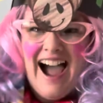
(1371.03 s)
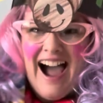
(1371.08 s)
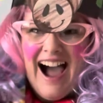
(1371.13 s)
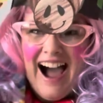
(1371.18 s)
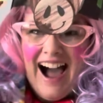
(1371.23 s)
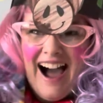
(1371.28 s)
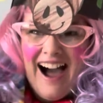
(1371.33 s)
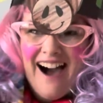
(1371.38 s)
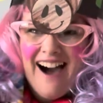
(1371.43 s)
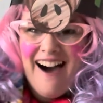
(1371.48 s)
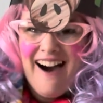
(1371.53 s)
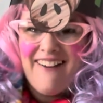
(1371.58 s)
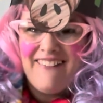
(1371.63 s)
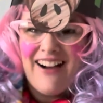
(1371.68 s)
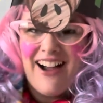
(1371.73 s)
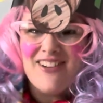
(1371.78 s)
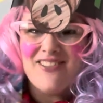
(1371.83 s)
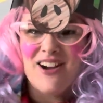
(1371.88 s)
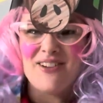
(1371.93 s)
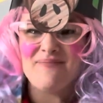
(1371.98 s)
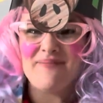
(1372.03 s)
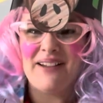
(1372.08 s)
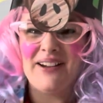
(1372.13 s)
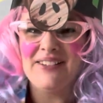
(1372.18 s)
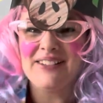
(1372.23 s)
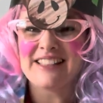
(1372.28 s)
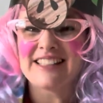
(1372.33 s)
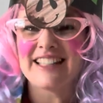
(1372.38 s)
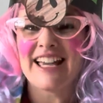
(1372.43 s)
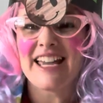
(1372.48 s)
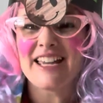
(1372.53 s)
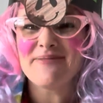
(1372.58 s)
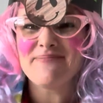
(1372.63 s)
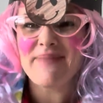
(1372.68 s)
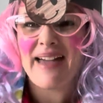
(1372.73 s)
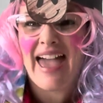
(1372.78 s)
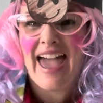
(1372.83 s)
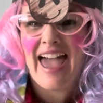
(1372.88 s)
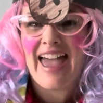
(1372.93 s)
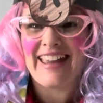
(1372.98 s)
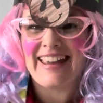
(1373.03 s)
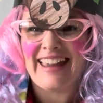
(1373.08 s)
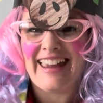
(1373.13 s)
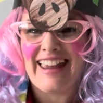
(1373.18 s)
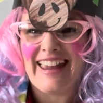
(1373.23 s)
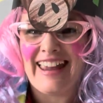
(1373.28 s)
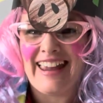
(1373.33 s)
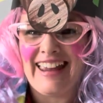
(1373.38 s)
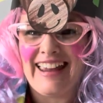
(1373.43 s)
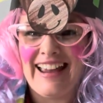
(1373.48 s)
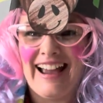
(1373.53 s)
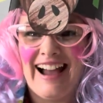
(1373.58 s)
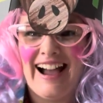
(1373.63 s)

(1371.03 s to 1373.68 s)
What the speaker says: Oh, I'm a moose like Maggie.